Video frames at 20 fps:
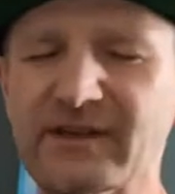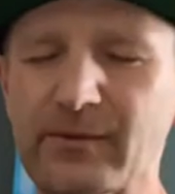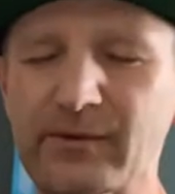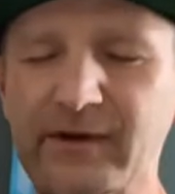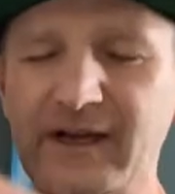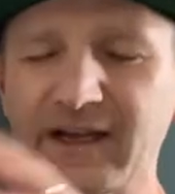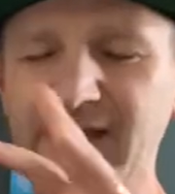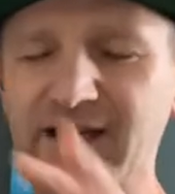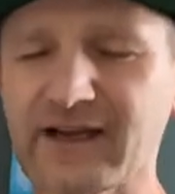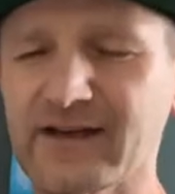I
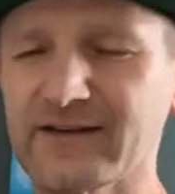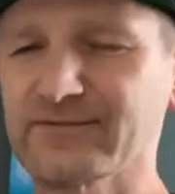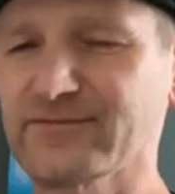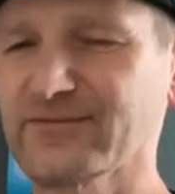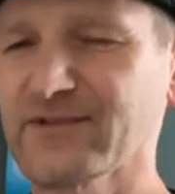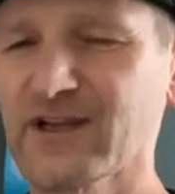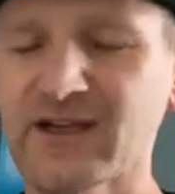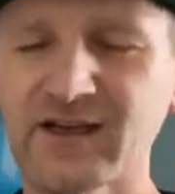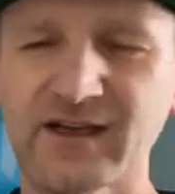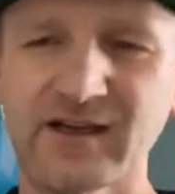would, again,
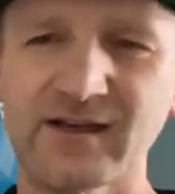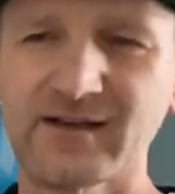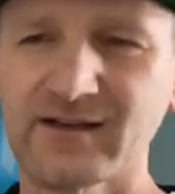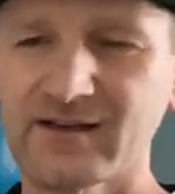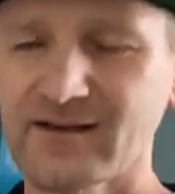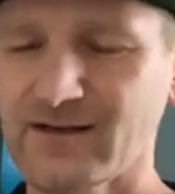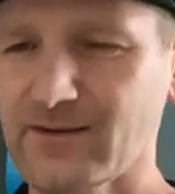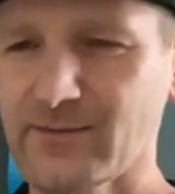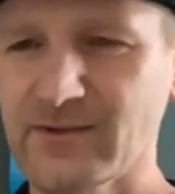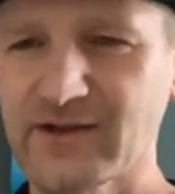
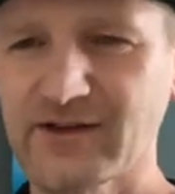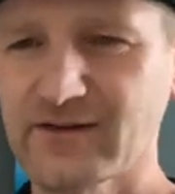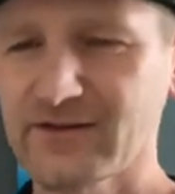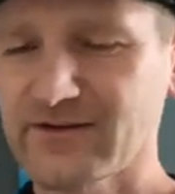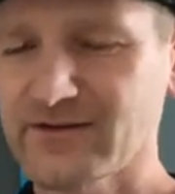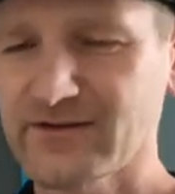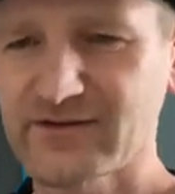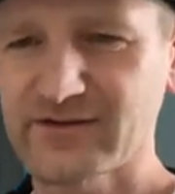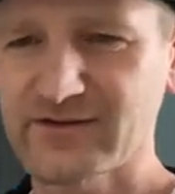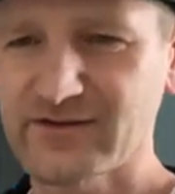I mean,
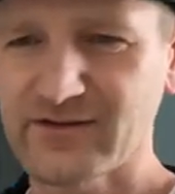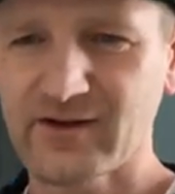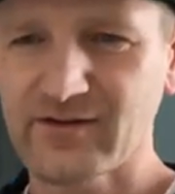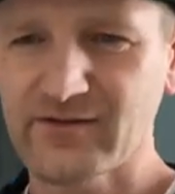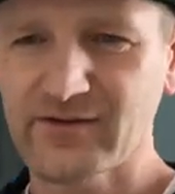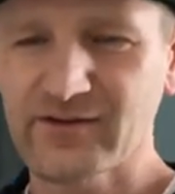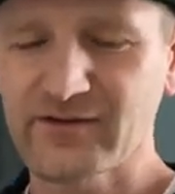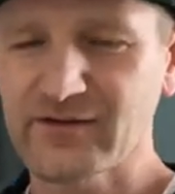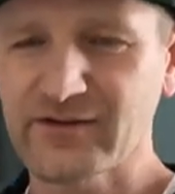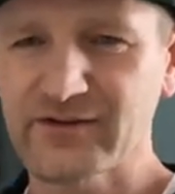there's
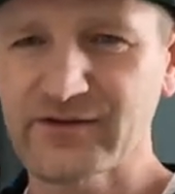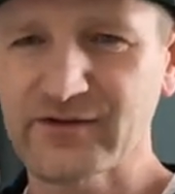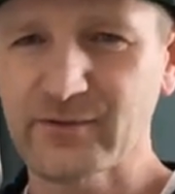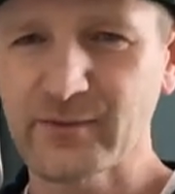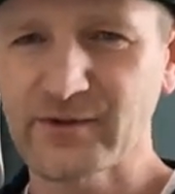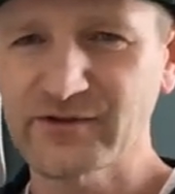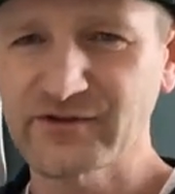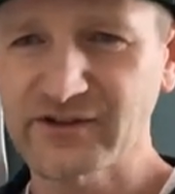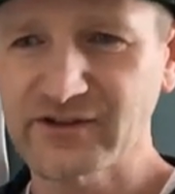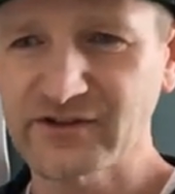obviously so
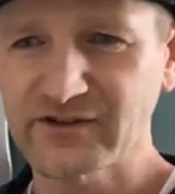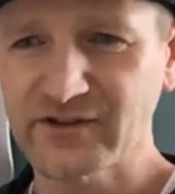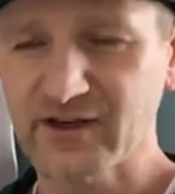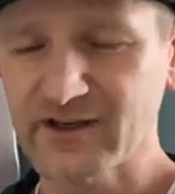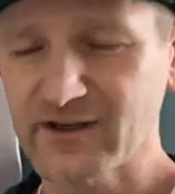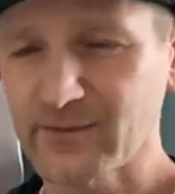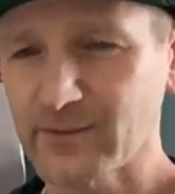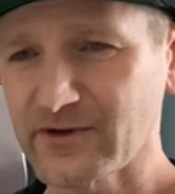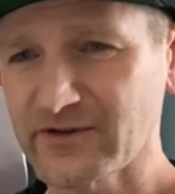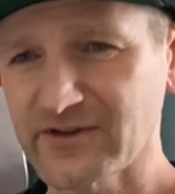much you could
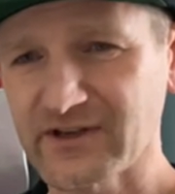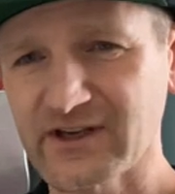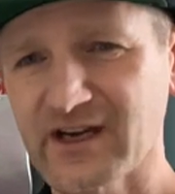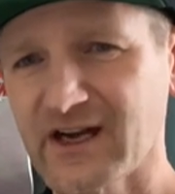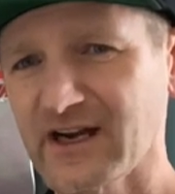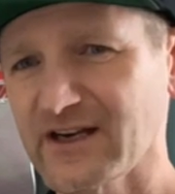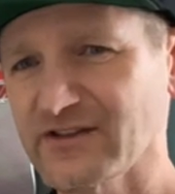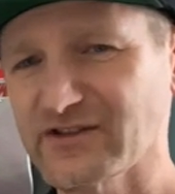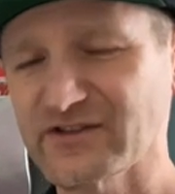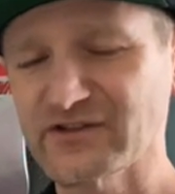talk about the
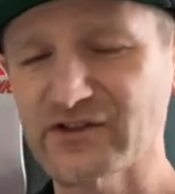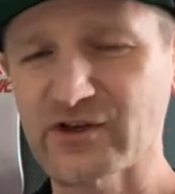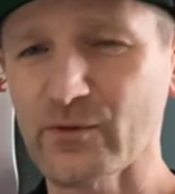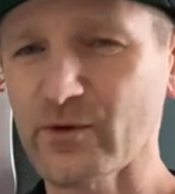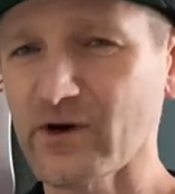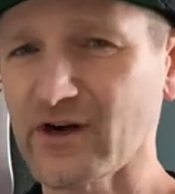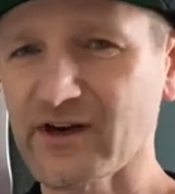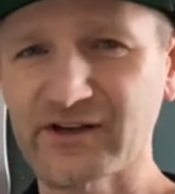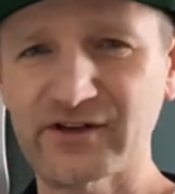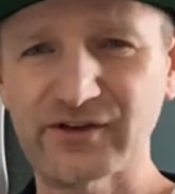guy. Just go
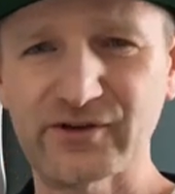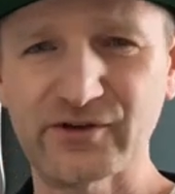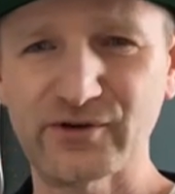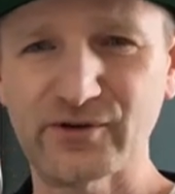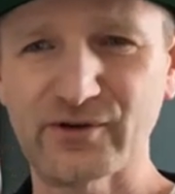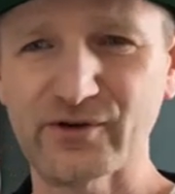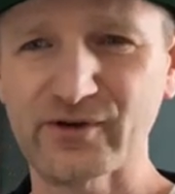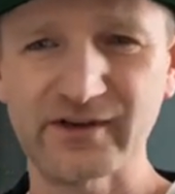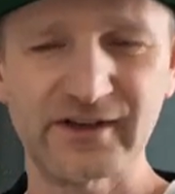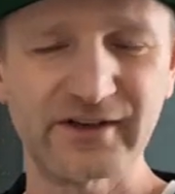on and
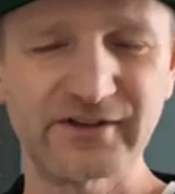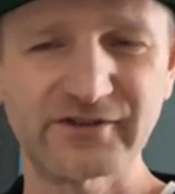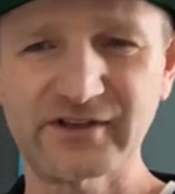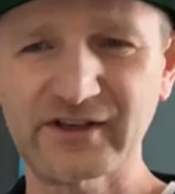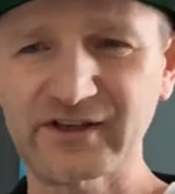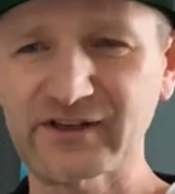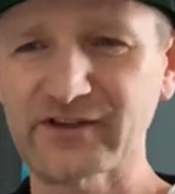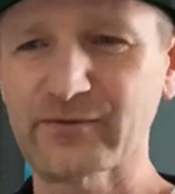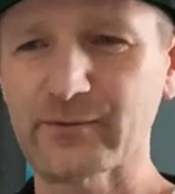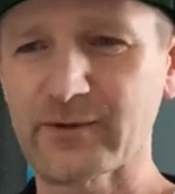Google it.
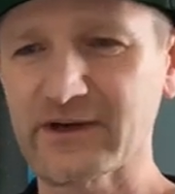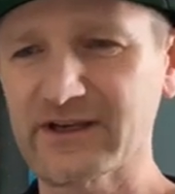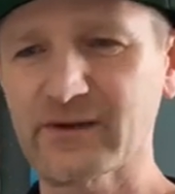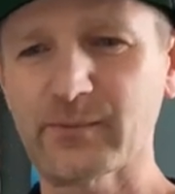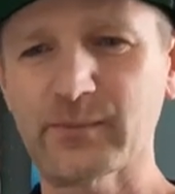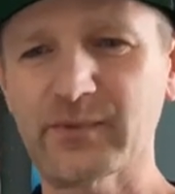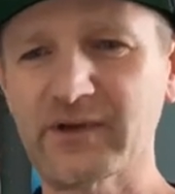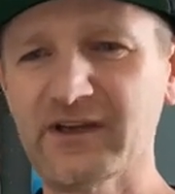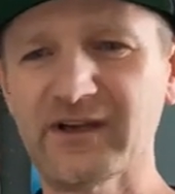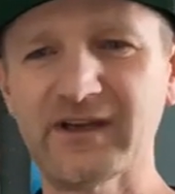Check his
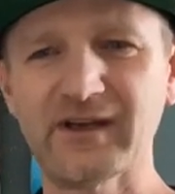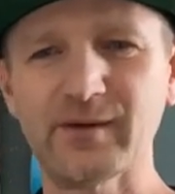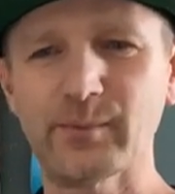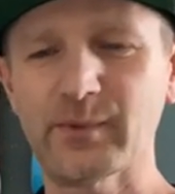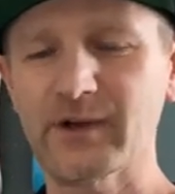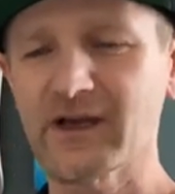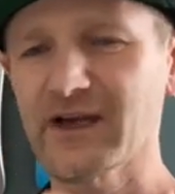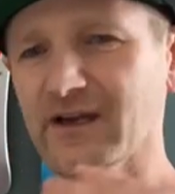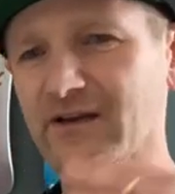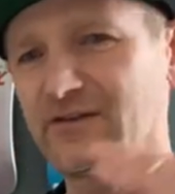Wikipedia
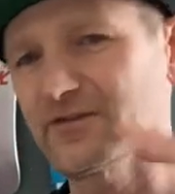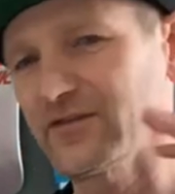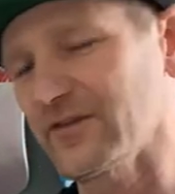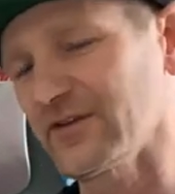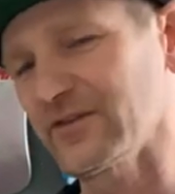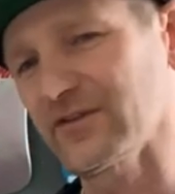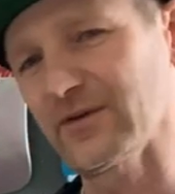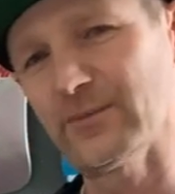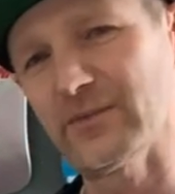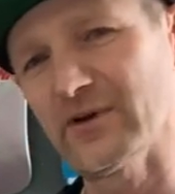page.
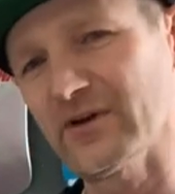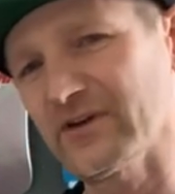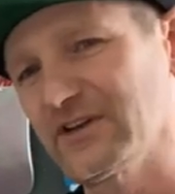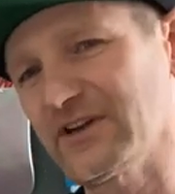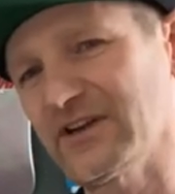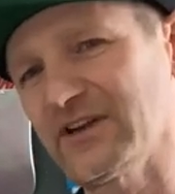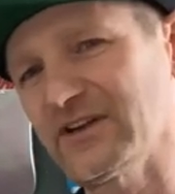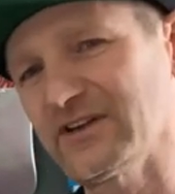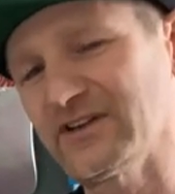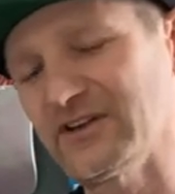There's a
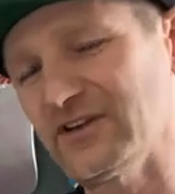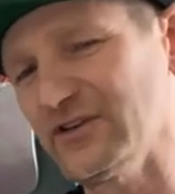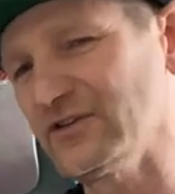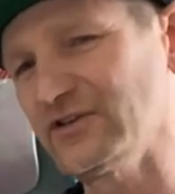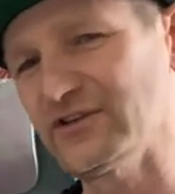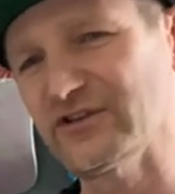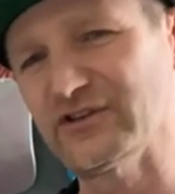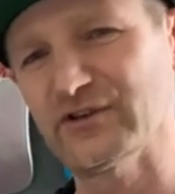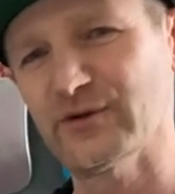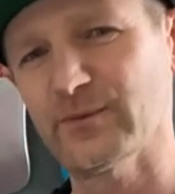million
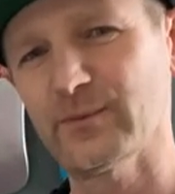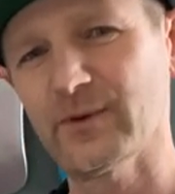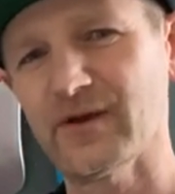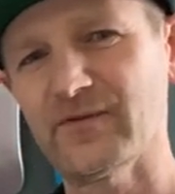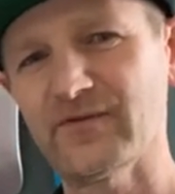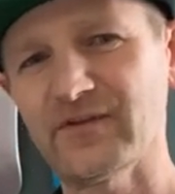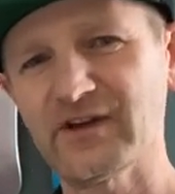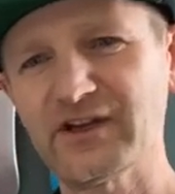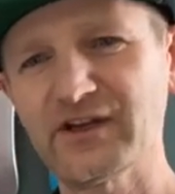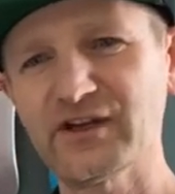
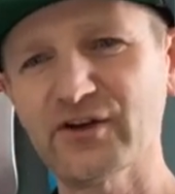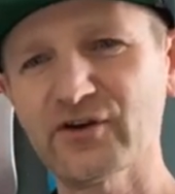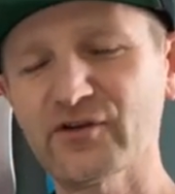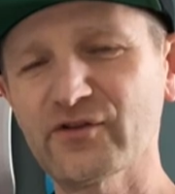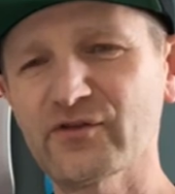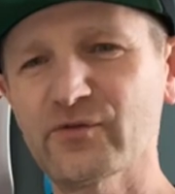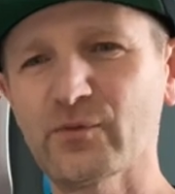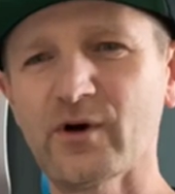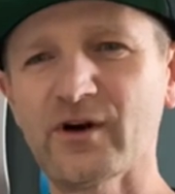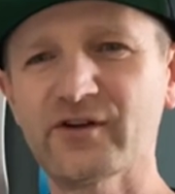YouTube
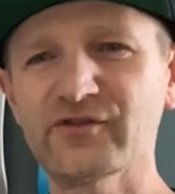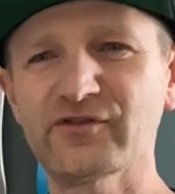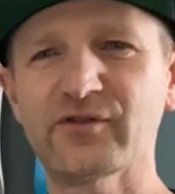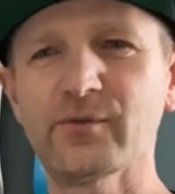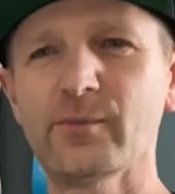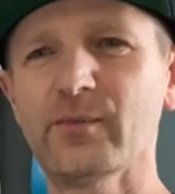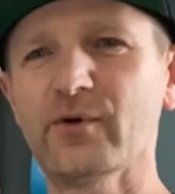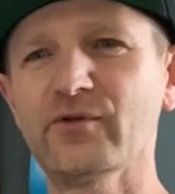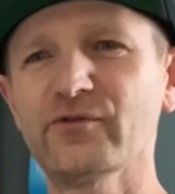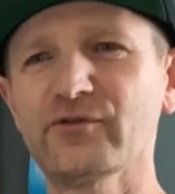videos. Watch
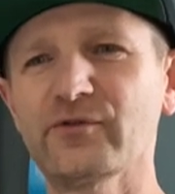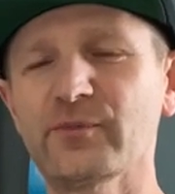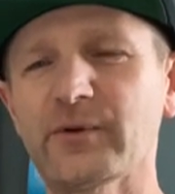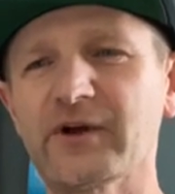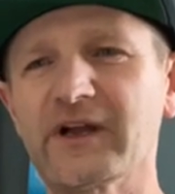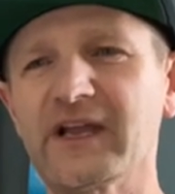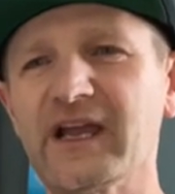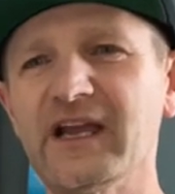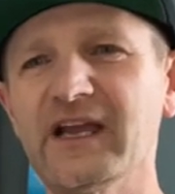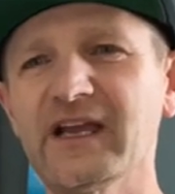the Bones
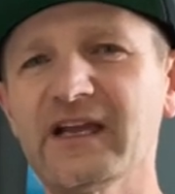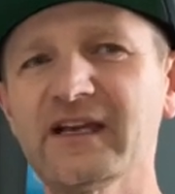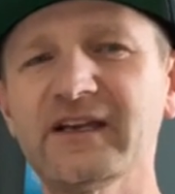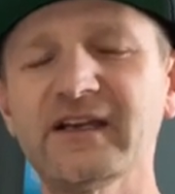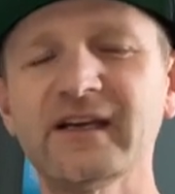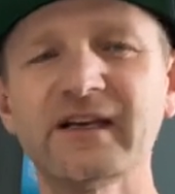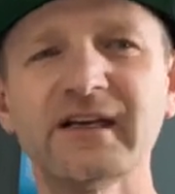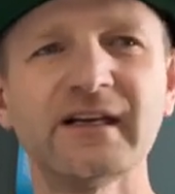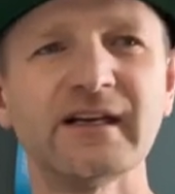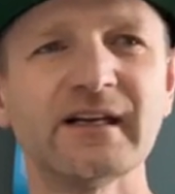
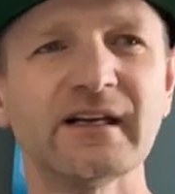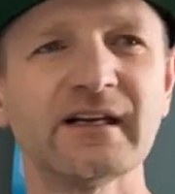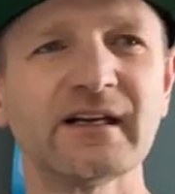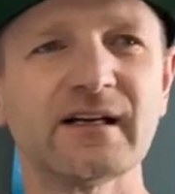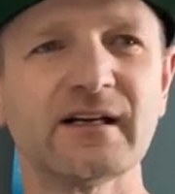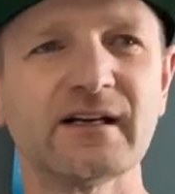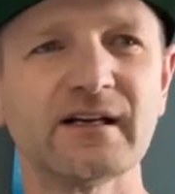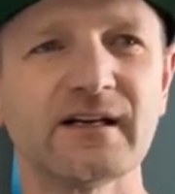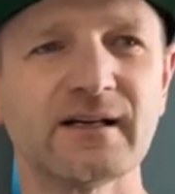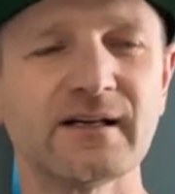Brigade
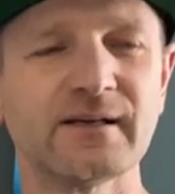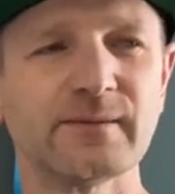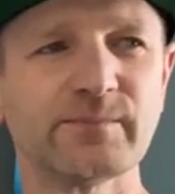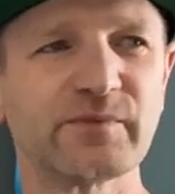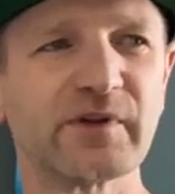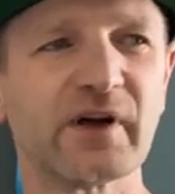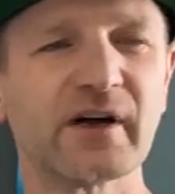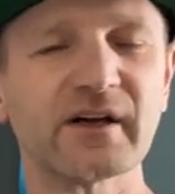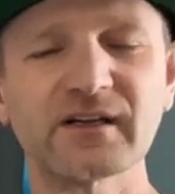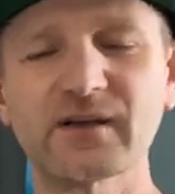
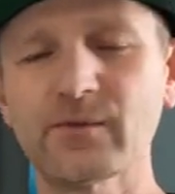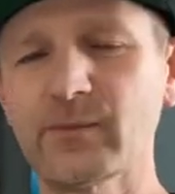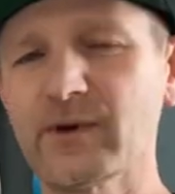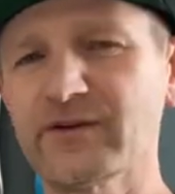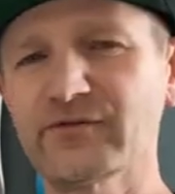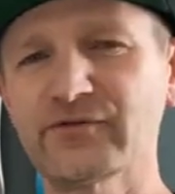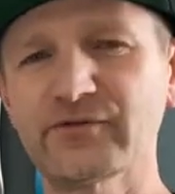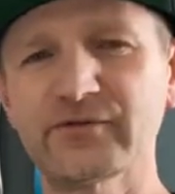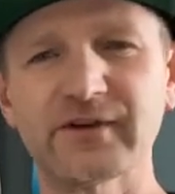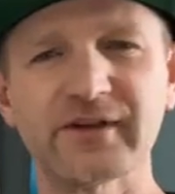um,
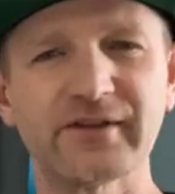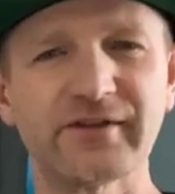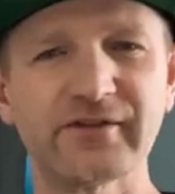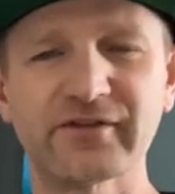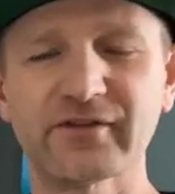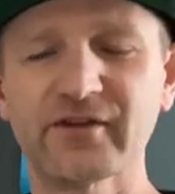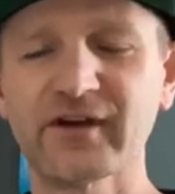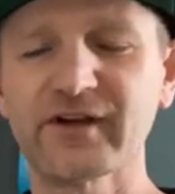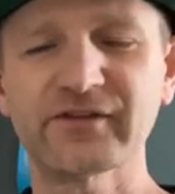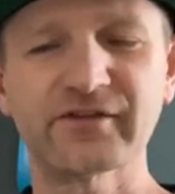documentary.
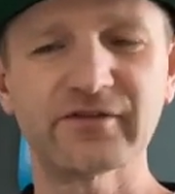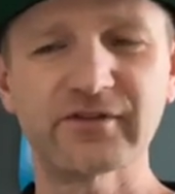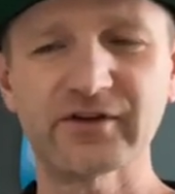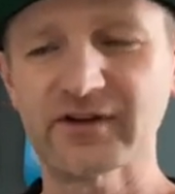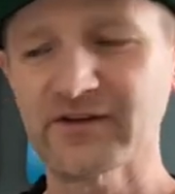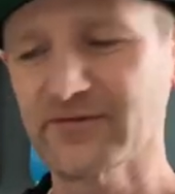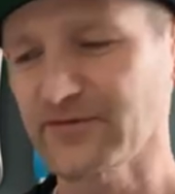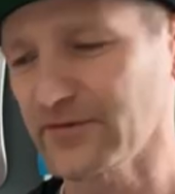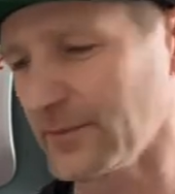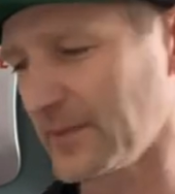There's lots of
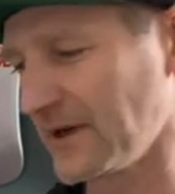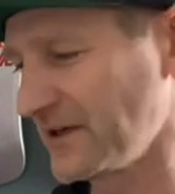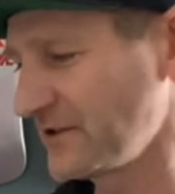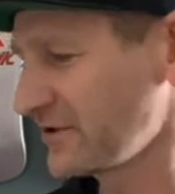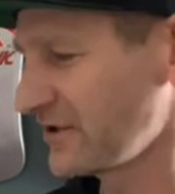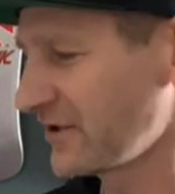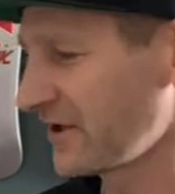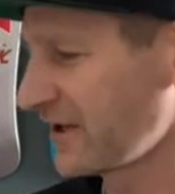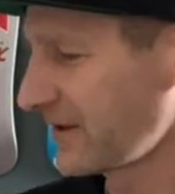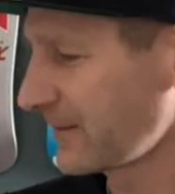good
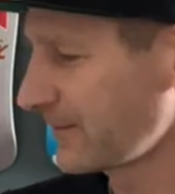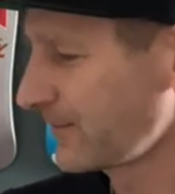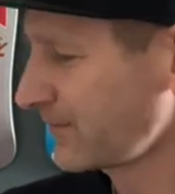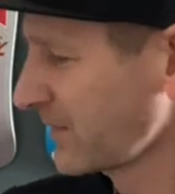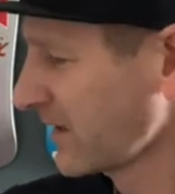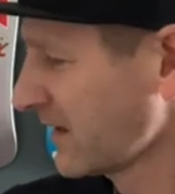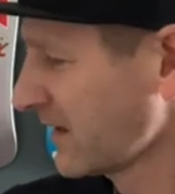information on him.